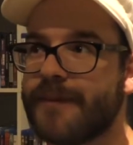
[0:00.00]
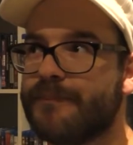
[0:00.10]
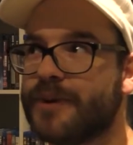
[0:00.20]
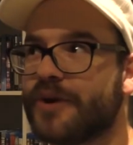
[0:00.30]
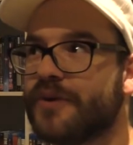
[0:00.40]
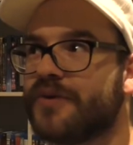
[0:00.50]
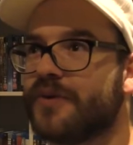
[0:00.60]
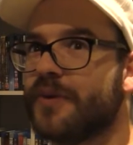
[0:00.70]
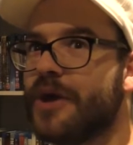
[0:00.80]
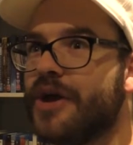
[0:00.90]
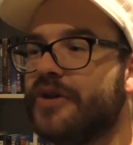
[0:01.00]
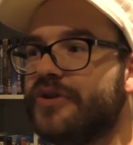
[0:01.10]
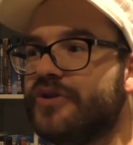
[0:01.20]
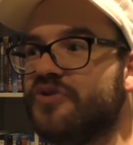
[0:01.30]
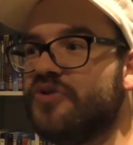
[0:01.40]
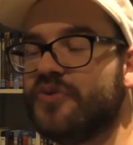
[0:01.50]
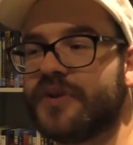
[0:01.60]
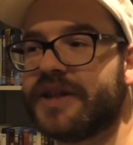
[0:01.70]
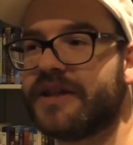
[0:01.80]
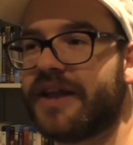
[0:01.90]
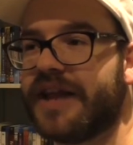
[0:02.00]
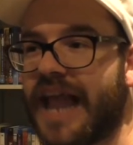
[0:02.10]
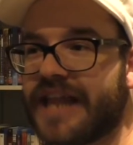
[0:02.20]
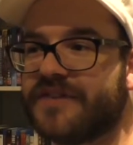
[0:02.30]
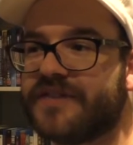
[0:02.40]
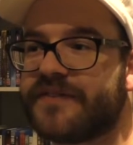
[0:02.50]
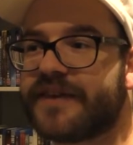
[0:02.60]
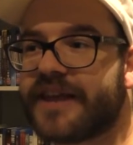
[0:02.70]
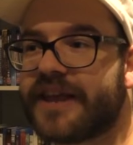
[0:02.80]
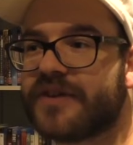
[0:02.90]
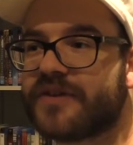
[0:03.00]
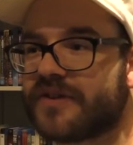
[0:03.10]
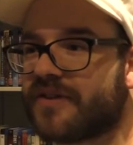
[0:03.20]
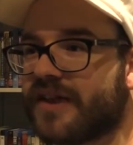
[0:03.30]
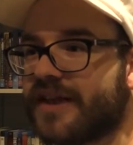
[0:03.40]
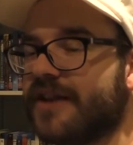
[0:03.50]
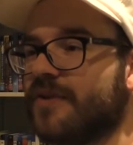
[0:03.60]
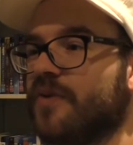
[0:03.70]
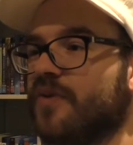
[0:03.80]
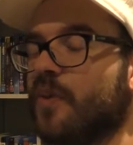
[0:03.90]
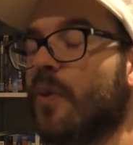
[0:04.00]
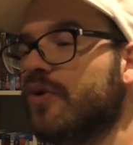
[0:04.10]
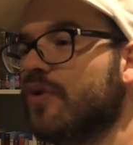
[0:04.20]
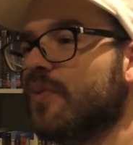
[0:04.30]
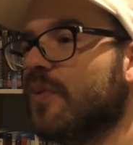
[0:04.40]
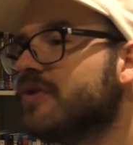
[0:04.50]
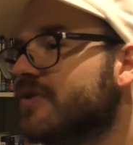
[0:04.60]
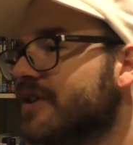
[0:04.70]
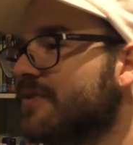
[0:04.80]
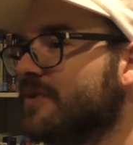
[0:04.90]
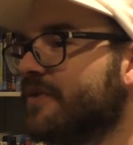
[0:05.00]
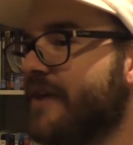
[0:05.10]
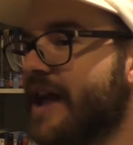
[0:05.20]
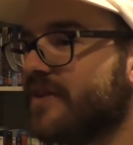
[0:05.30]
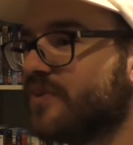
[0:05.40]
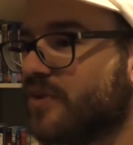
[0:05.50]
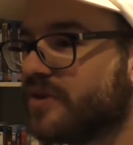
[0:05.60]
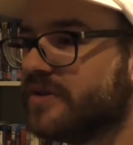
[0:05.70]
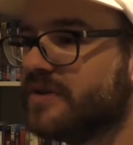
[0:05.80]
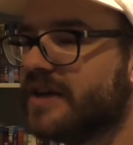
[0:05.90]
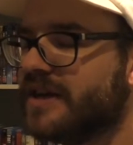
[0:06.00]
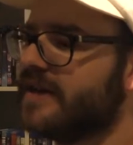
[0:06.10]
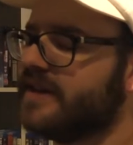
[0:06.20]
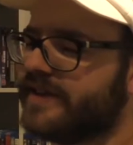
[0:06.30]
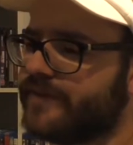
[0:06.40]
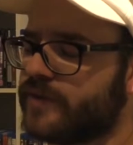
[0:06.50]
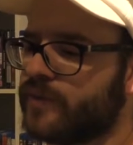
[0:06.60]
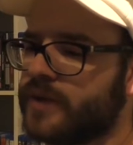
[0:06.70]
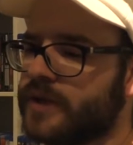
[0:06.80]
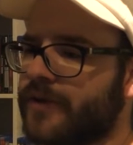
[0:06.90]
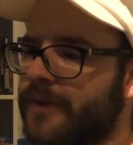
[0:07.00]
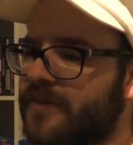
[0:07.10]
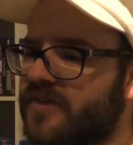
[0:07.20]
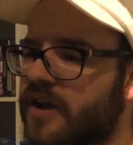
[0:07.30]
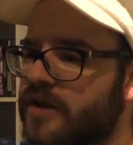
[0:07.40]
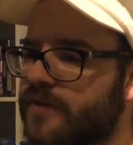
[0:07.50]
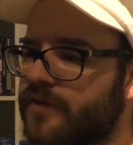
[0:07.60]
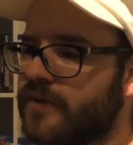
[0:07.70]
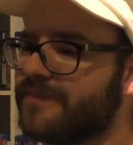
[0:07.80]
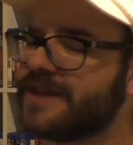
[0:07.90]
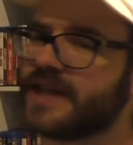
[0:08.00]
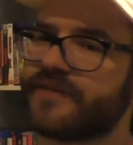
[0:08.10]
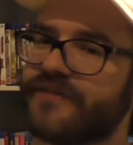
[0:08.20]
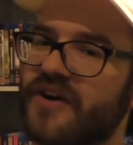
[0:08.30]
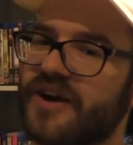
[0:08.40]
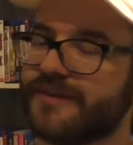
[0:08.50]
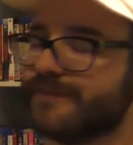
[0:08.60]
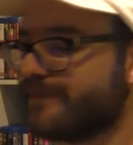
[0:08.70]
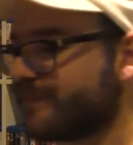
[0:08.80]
but I also do really like end of Evangelion, because it's like, it's also what you want. It's what the fans wanted, except for the really creepy start of the film, but that's fine.